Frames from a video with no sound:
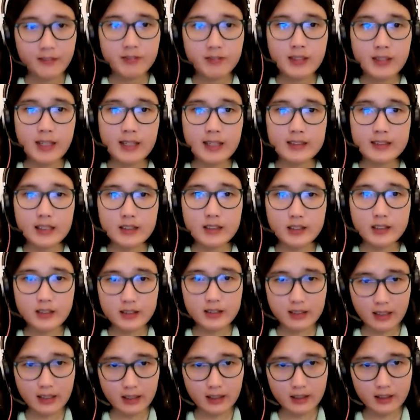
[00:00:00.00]
And they took
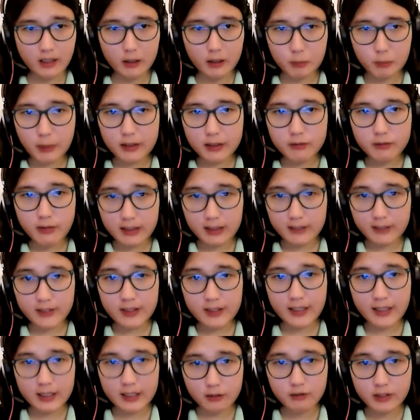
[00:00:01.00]
down all but one of the
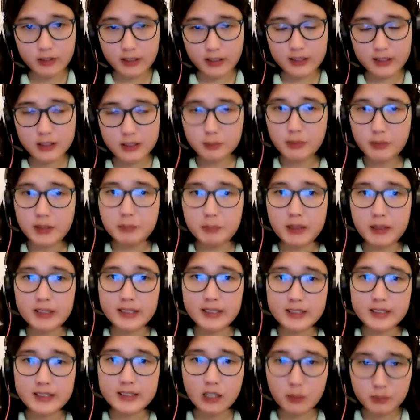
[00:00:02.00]
networks, but, but they
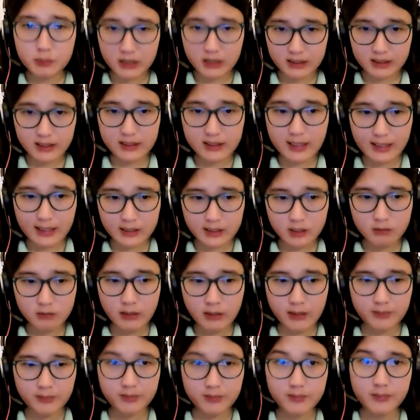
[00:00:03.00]
stopped on the last
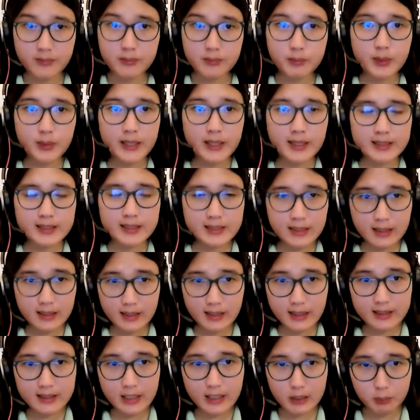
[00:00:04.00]
one because suddenly at
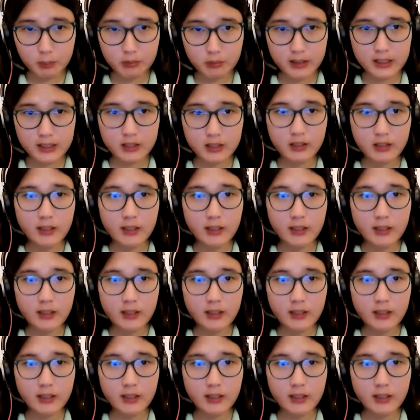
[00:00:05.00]
that point,